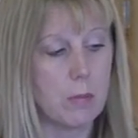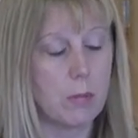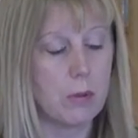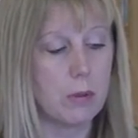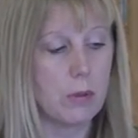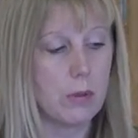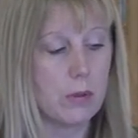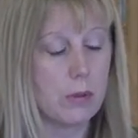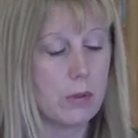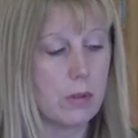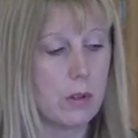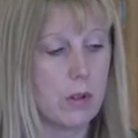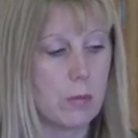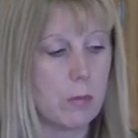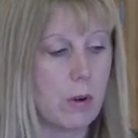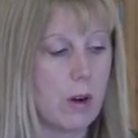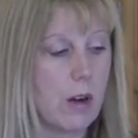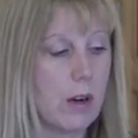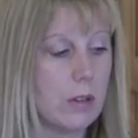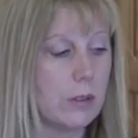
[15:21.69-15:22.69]
purples, or
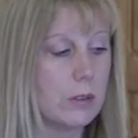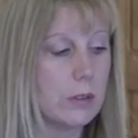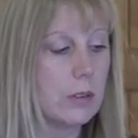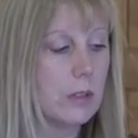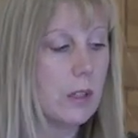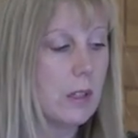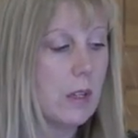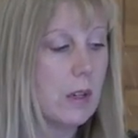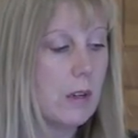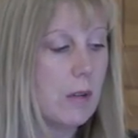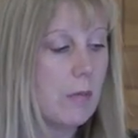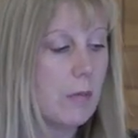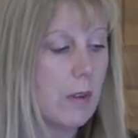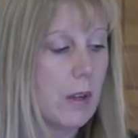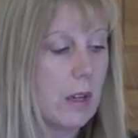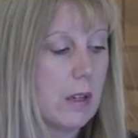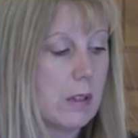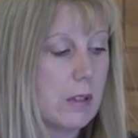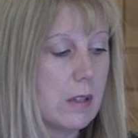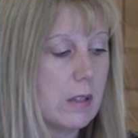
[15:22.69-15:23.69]
browns.
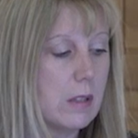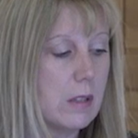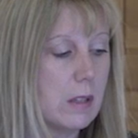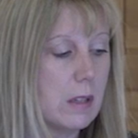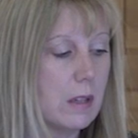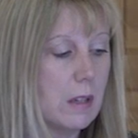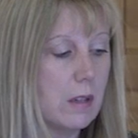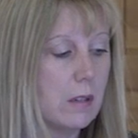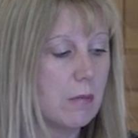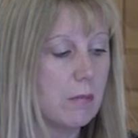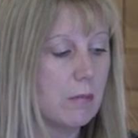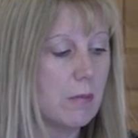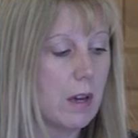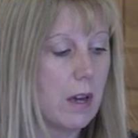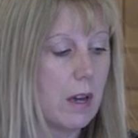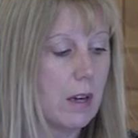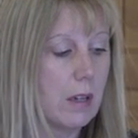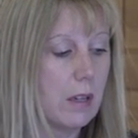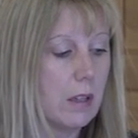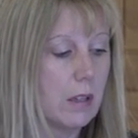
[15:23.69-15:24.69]
In TCM,
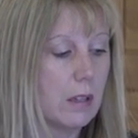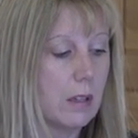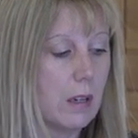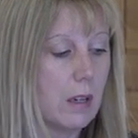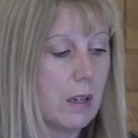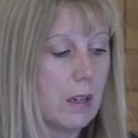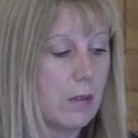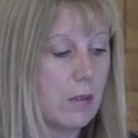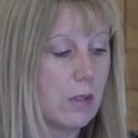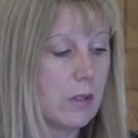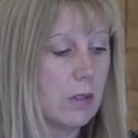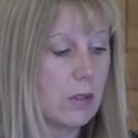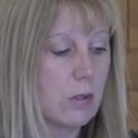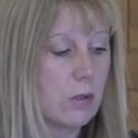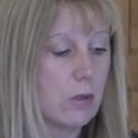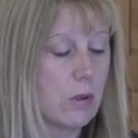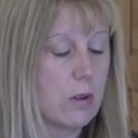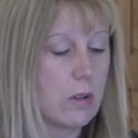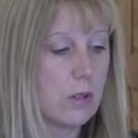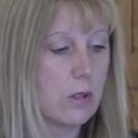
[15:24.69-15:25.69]
I can, this is
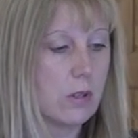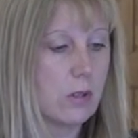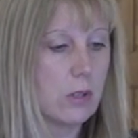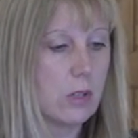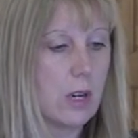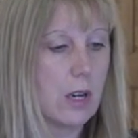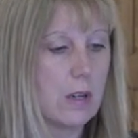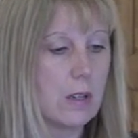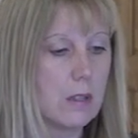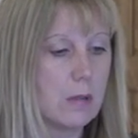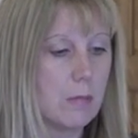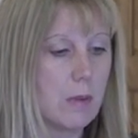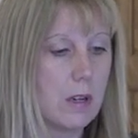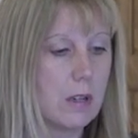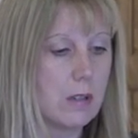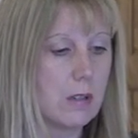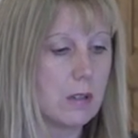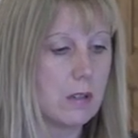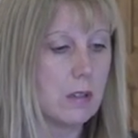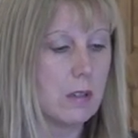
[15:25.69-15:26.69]
traditional Chinese
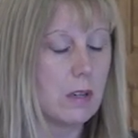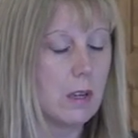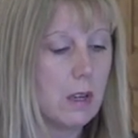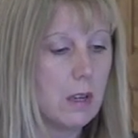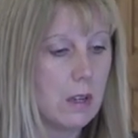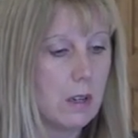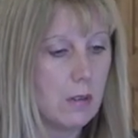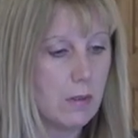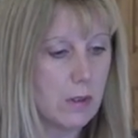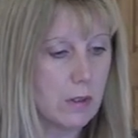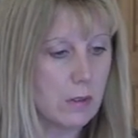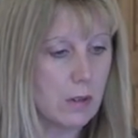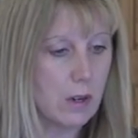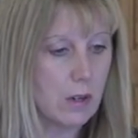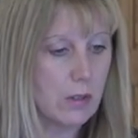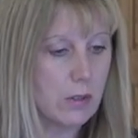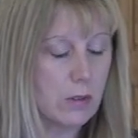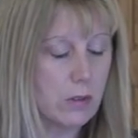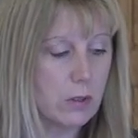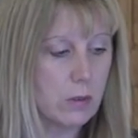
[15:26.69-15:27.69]
medicine. This
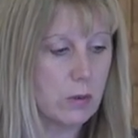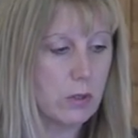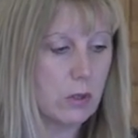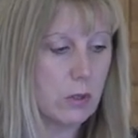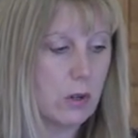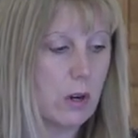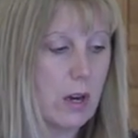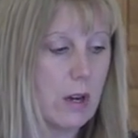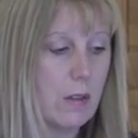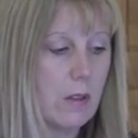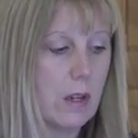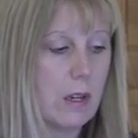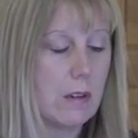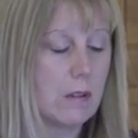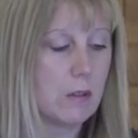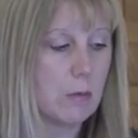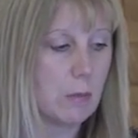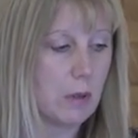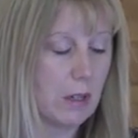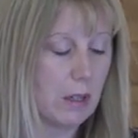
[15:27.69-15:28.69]
also is a tray that
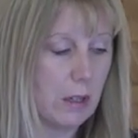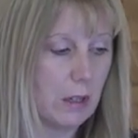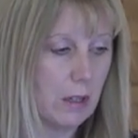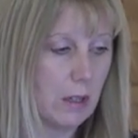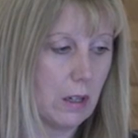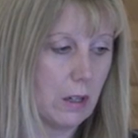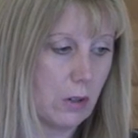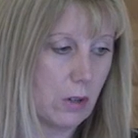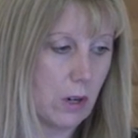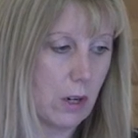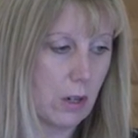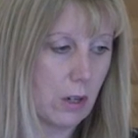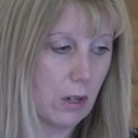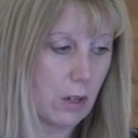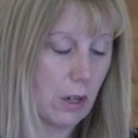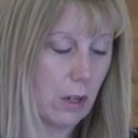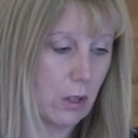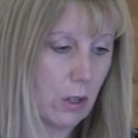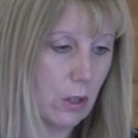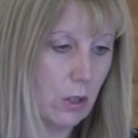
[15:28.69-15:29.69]
gives me
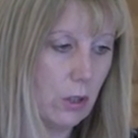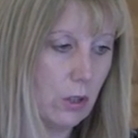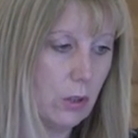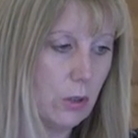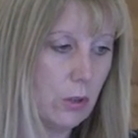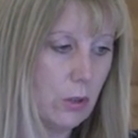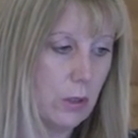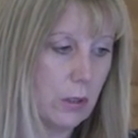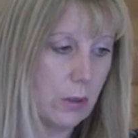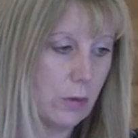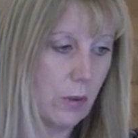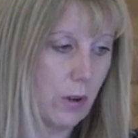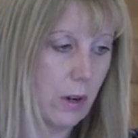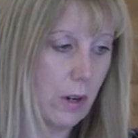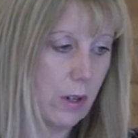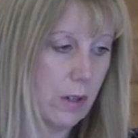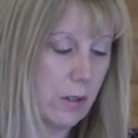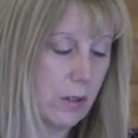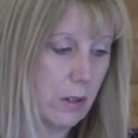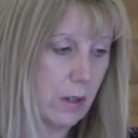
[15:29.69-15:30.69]
a clue as
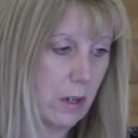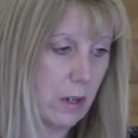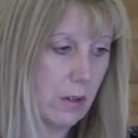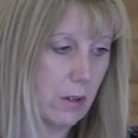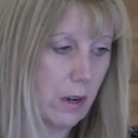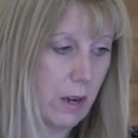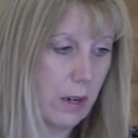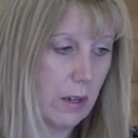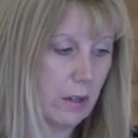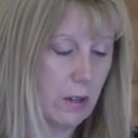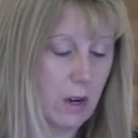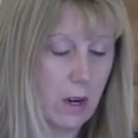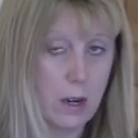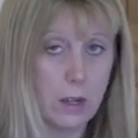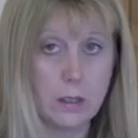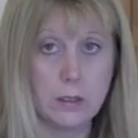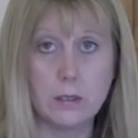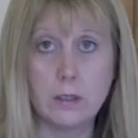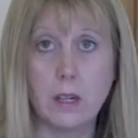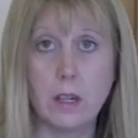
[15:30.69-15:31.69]
far as an underlying
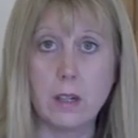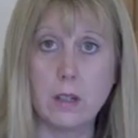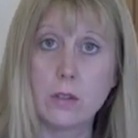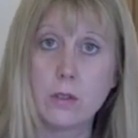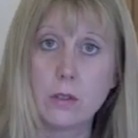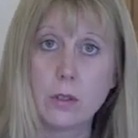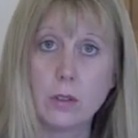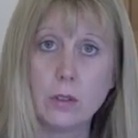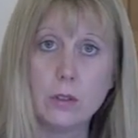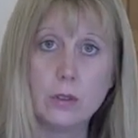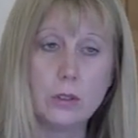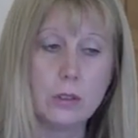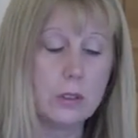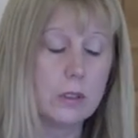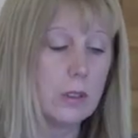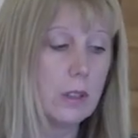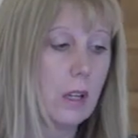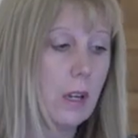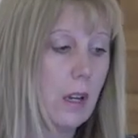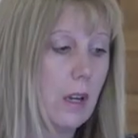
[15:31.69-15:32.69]
cause and a
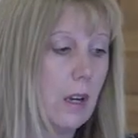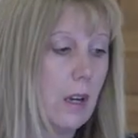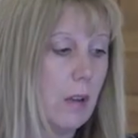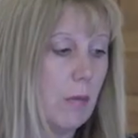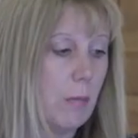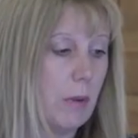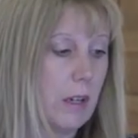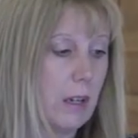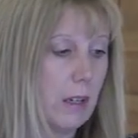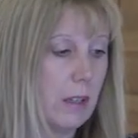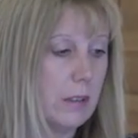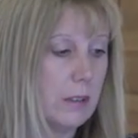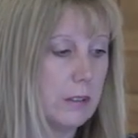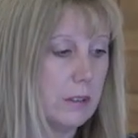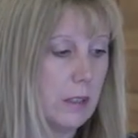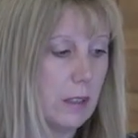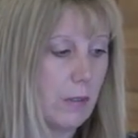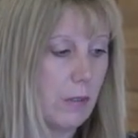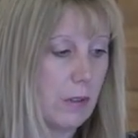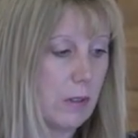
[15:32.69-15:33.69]
solution,
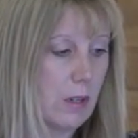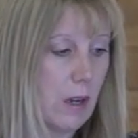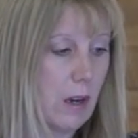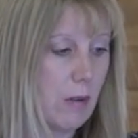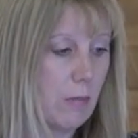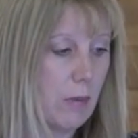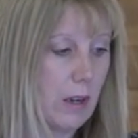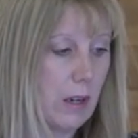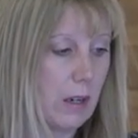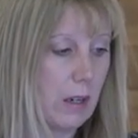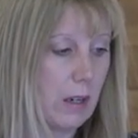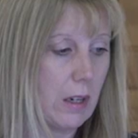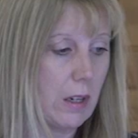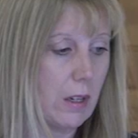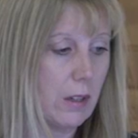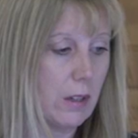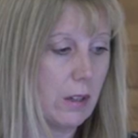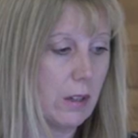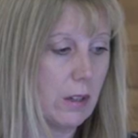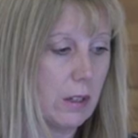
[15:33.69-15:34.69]
because if the top thing
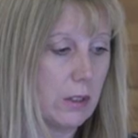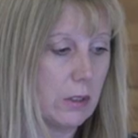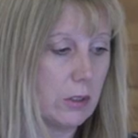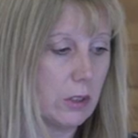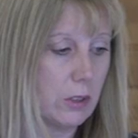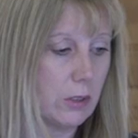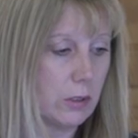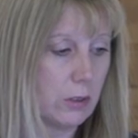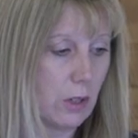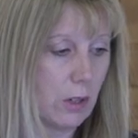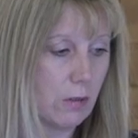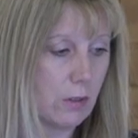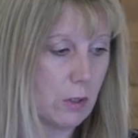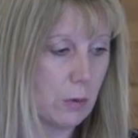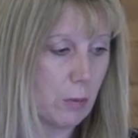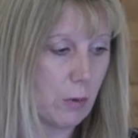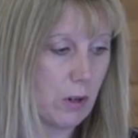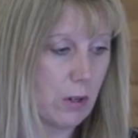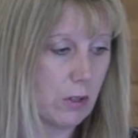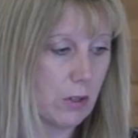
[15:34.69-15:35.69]
here, it shows
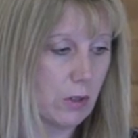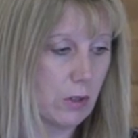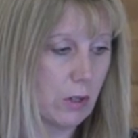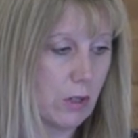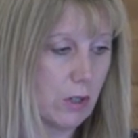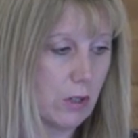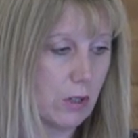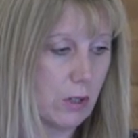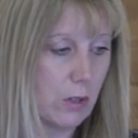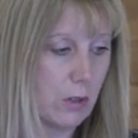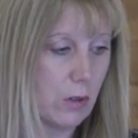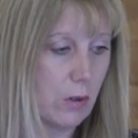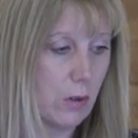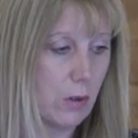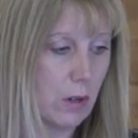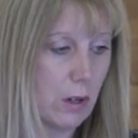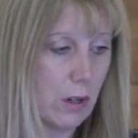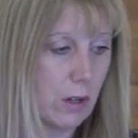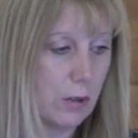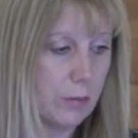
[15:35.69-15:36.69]
nervous prostration,
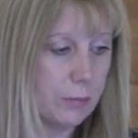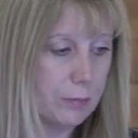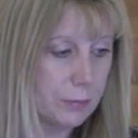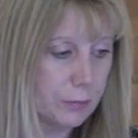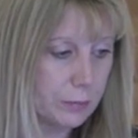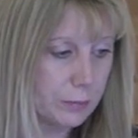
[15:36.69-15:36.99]
or